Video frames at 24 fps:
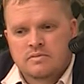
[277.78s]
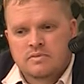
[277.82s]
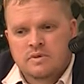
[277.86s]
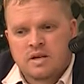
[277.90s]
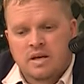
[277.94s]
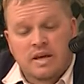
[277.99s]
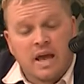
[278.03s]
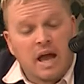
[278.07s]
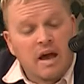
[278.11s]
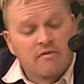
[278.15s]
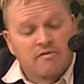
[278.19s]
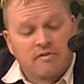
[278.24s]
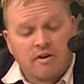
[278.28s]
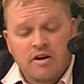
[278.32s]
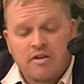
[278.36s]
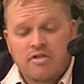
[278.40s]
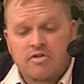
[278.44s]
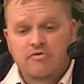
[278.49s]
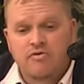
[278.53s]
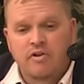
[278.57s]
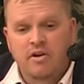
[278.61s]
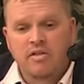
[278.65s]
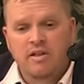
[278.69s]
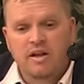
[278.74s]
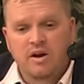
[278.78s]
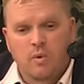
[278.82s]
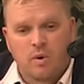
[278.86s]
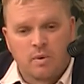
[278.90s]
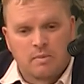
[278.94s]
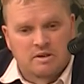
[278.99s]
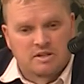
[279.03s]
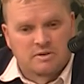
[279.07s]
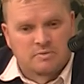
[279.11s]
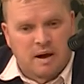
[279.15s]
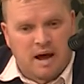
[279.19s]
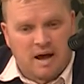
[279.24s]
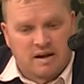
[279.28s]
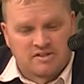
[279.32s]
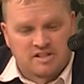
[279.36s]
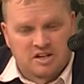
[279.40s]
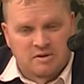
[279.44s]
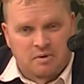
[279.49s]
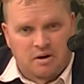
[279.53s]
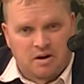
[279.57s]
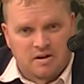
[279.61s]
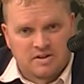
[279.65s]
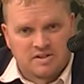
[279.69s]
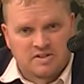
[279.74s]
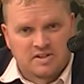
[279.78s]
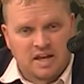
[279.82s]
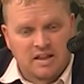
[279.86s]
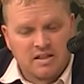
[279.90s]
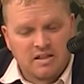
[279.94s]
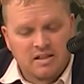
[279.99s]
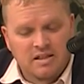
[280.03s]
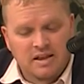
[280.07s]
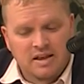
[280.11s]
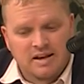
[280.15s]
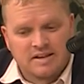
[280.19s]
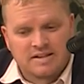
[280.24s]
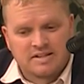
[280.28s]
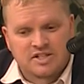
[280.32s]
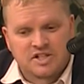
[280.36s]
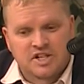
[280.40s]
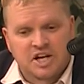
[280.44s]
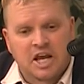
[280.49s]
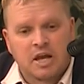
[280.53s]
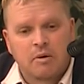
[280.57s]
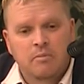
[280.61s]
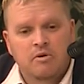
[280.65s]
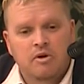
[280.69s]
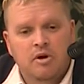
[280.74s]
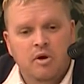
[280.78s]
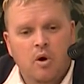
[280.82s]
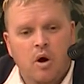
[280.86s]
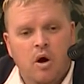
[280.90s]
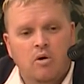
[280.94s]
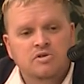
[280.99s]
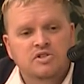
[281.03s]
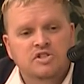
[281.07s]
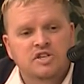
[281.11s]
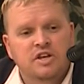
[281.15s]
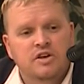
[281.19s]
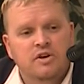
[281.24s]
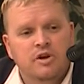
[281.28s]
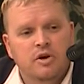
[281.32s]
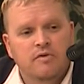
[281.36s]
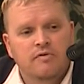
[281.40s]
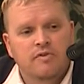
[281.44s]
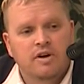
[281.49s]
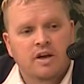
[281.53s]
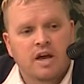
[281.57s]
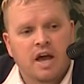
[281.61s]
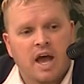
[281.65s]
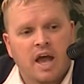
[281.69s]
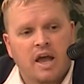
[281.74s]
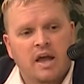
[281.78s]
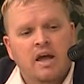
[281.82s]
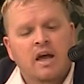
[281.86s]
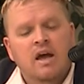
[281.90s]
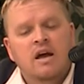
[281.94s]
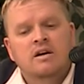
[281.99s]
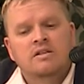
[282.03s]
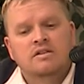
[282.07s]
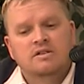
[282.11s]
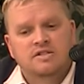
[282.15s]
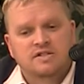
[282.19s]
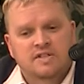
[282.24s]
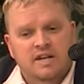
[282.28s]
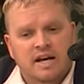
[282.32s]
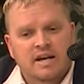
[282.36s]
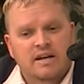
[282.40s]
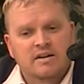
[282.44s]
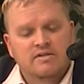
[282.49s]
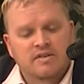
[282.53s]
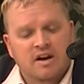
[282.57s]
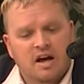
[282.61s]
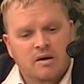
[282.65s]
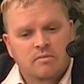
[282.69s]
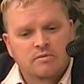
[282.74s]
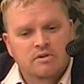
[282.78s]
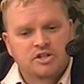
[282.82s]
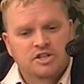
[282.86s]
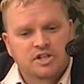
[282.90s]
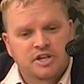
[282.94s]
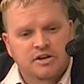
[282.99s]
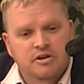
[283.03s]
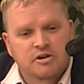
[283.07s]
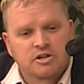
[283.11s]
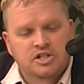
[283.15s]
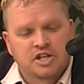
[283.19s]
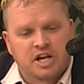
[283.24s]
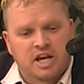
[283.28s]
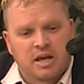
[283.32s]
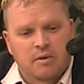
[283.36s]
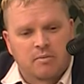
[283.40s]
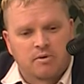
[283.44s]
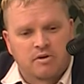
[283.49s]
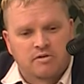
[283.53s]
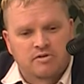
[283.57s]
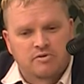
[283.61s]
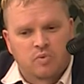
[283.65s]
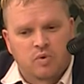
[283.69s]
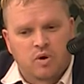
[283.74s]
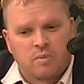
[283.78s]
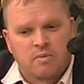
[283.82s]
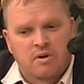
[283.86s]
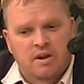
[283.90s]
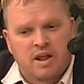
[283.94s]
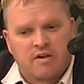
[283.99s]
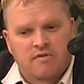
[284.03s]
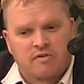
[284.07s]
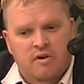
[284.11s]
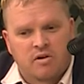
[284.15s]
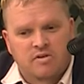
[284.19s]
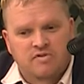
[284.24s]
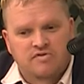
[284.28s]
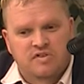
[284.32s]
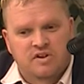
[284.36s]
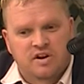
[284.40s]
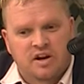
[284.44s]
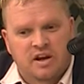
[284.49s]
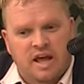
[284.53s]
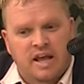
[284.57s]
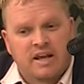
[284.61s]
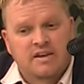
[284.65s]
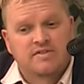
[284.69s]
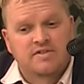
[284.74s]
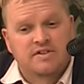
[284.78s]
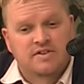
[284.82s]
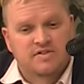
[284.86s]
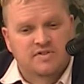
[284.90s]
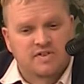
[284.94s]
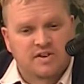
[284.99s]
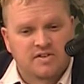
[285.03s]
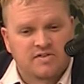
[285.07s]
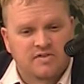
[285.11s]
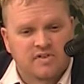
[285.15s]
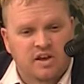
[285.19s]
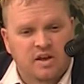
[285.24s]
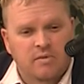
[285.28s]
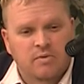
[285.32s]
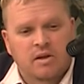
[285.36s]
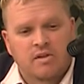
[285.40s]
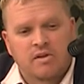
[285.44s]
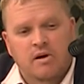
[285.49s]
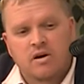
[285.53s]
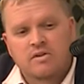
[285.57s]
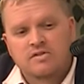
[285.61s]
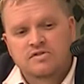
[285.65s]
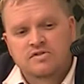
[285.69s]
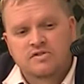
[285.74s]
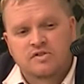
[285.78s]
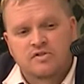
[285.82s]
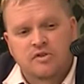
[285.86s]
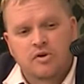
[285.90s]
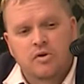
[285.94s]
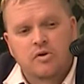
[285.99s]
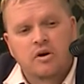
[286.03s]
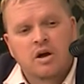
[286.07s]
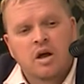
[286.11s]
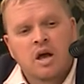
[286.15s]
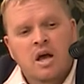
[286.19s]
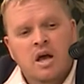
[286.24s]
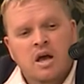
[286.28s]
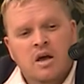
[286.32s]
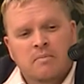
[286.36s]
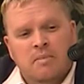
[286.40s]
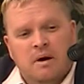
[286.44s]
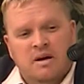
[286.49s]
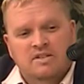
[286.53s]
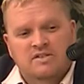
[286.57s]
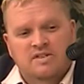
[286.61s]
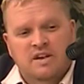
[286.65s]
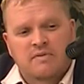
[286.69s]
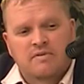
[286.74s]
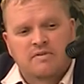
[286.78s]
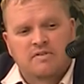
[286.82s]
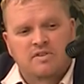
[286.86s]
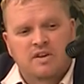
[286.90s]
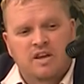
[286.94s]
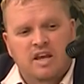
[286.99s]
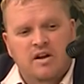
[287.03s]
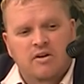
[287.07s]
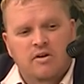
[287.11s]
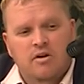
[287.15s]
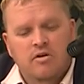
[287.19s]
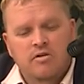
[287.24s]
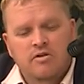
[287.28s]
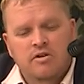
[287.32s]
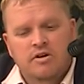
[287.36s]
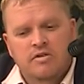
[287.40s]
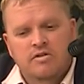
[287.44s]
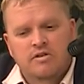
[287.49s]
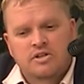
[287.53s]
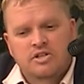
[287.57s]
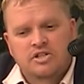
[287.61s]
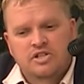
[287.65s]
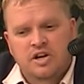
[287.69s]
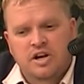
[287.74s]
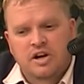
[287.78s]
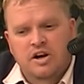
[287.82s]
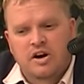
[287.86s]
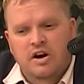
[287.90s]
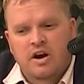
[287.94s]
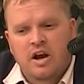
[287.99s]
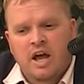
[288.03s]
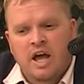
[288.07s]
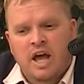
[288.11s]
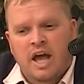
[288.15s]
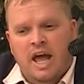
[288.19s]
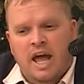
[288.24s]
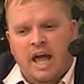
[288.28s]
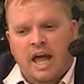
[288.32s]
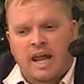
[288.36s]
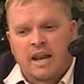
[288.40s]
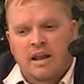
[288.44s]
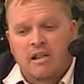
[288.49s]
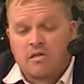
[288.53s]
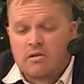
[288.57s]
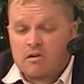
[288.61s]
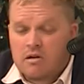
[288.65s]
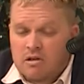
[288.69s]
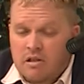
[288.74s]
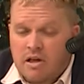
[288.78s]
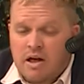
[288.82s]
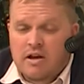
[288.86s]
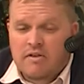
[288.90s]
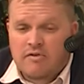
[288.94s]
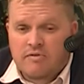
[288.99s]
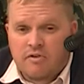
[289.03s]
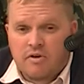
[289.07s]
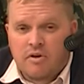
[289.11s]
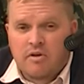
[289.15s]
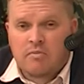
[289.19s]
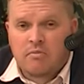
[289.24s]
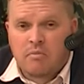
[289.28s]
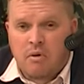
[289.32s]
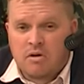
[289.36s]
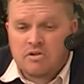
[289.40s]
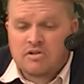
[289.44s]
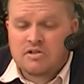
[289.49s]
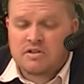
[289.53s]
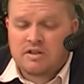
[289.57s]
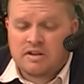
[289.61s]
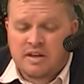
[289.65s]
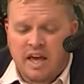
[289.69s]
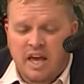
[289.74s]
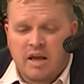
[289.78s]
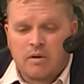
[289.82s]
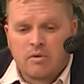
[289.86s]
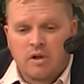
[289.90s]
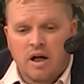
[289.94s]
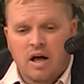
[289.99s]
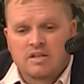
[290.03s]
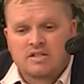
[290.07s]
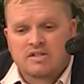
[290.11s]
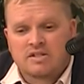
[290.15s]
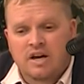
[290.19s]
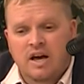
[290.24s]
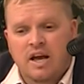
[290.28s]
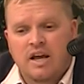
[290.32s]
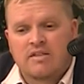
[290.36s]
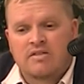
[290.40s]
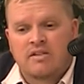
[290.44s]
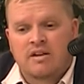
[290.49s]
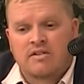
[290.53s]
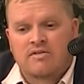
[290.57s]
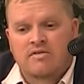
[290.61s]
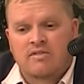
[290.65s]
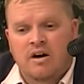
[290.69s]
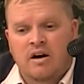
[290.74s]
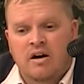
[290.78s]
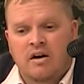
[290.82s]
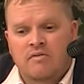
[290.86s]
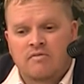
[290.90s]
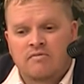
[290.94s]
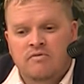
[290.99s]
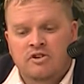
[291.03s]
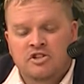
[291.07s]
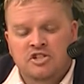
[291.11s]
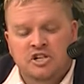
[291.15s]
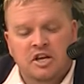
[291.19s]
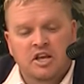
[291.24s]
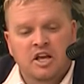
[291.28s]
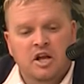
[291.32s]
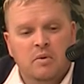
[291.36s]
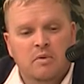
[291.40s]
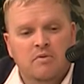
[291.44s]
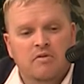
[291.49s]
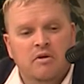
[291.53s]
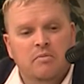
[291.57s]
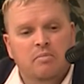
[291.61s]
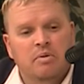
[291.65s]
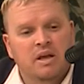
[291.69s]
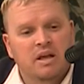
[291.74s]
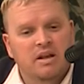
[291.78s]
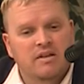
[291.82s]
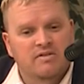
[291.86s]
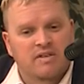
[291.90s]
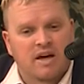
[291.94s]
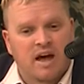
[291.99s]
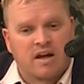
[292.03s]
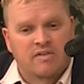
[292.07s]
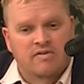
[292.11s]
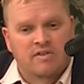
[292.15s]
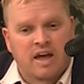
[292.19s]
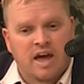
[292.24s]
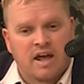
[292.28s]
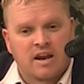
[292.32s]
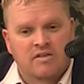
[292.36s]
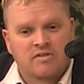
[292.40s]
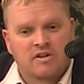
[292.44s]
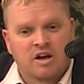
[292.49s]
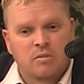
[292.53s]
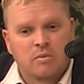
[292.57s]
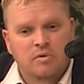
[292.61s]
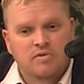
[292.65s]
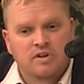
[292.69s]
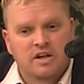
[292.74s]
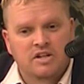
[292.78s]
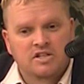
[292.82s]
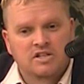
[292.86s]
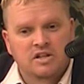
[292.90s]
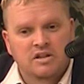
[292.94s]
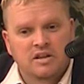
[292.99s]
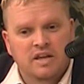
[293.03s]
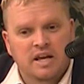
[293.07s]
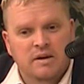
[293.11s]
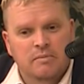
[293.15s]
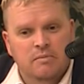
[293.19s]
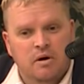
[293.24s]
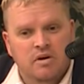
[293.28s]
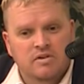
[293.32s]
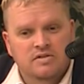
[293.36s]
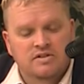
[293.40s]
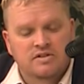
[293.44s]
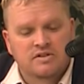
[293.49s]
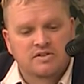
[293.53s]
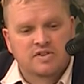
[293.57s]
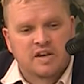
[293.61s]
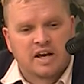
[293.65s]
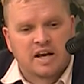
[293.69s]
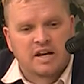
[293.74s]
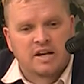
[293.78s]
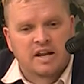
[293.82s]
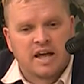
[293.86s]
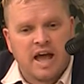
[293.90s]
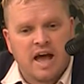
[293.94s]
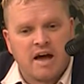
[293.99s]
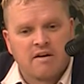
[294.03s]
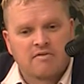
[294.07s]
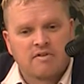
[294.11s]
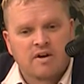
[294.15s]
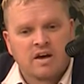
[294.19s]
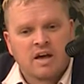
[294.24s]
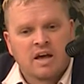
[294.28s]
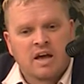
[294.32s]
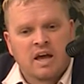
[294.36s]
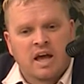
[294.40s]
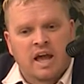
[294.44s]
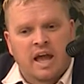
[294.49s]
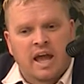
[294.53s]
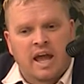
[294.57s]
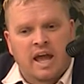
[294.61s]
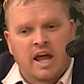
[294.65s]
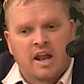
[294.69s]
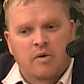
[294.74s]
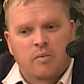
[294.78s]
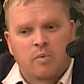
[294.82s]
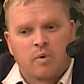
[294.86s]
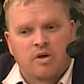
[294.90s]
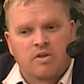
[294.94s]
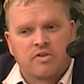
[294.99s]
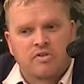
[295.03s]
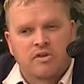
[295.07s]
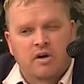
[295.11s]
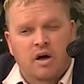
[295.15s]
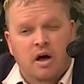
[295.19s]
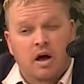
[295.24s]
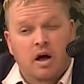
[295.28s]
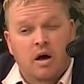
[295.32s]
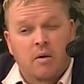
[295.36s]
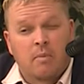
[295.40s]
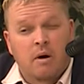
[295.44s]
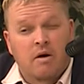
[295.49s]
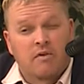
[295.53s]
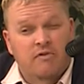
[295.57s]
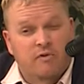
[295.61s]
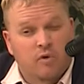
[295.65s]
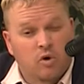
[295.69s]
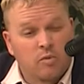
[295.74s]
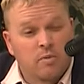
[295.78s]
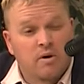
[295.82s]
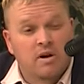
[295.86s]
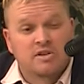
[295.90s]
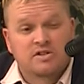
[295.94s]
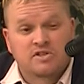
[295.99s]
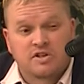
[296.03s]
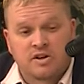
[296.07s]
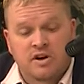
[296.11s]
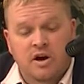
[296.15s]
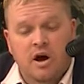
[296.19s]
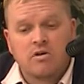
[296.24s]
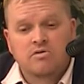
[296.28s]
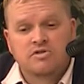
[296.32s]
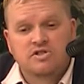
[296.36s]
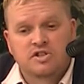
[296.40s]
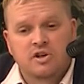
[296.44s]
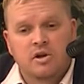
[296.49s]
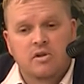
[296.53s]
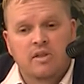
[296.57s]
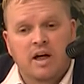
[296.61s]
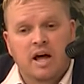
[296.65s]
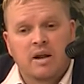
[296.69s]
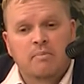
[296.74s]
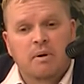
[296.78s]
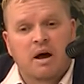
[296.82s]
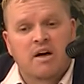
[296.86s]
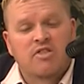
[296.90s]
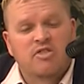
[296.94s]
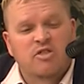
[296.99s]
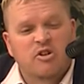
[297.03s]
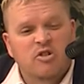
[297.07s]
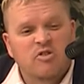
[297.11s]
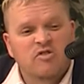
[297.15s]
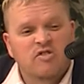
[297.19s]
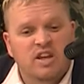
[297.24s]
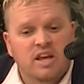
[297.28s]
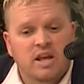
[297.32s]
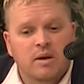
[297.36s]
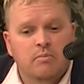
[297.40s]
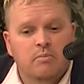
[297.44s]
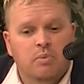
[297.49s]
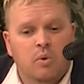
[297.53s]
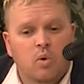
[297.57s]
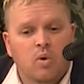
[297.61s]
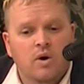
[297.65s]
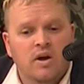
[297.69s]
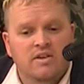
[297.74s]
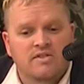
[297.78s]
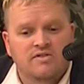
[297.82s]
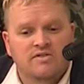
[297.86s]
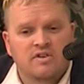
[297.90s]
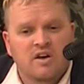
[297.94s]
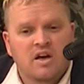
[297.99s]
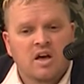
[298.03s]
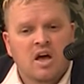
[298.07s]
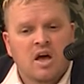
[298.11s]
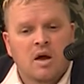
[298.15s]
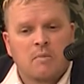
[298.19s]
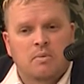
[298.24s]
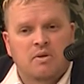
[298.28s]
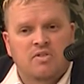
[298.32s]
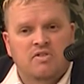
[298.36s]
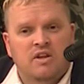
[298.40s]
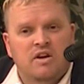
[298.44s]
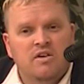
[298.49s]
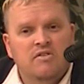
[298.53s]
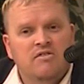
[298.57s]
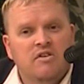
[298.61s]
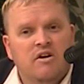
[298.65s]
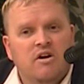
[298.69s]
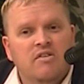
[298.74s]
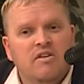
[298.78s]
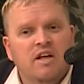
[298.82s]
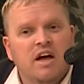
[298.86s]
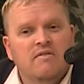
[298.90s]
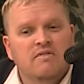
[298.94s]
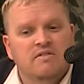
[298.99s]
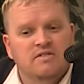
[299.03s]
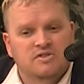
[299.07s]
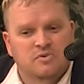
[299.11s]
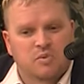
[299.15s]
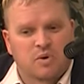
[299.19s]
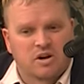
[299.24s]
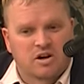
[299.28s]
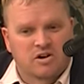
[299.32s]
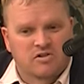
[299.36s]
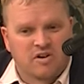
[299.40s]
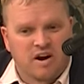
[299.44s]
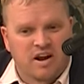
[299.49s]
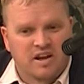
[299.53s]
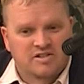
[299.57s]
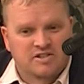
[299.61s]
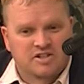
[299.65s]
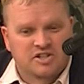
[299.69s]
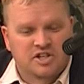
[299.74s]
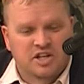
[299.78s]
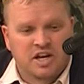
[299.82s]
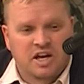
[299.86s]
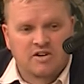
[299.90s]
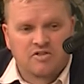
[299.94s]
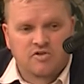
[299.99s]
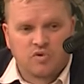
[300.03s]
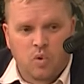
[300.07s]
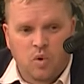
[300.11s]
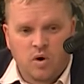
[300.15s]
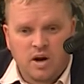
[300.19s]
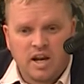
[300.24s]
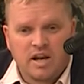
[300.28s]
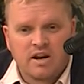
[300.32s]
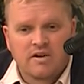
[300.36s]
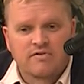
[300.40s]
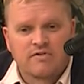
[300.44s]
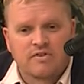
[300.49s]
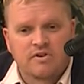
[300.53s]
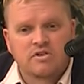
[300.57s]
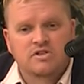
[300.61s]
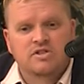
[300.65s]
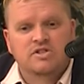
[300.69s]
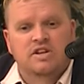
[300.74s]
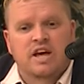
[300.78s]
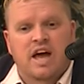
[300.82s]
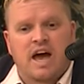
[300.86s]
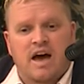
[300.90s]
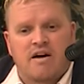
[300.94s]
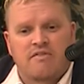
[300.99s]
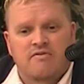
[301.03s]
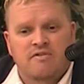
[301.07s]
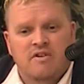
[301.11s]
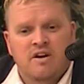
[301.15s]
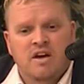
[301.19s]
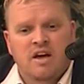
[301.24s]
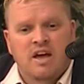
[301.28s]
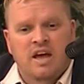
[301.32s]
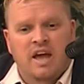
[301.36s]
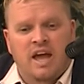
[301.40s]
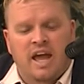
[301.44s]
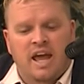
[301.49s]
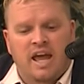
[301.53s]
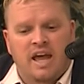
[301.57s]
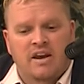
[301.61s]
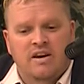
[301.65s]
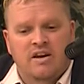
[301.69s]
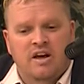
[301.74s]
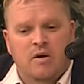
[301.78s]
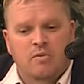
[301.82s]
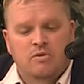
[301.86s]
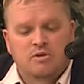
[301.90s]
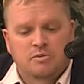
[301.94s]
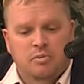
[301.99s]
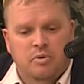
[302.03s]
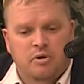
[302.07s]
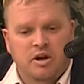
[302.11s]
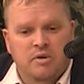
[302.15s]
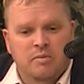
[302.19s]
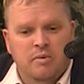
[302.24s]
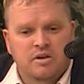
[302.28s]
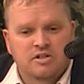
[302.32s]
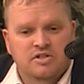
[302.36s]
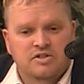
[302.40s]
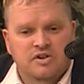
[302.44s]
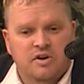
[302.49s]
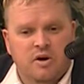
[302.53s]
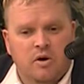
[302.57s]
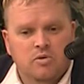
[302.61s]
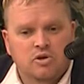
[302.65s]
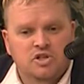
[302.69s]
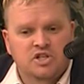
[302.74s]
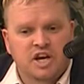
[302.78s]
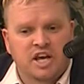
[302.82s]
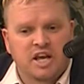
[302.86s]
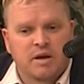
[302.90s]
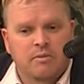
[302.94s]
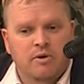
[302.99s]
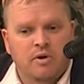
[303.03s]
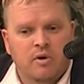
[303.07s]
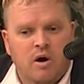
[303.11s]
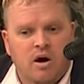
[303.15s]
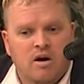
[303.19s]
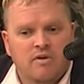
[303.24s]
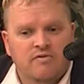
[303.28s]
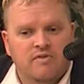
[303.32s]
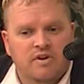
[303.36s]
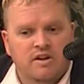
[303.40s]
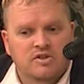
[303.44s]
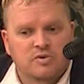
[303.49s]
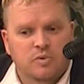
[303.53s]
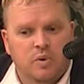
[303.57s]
Yeah, very thrilling women's basketball, to say the least. JMU hosting UVA. The second time this year JMU's women have hosted an ACC team. They lost to Duke by 17 earlier this year. And it looked like for most of the game last night that Virginia would repeat that. They had a double-digit lead most of the second half. And with about 4 minutes to go, still led by 13 points, But then Dawn Evans went crazy. She had 20 in the first half and was pretty much the whole JMU offense.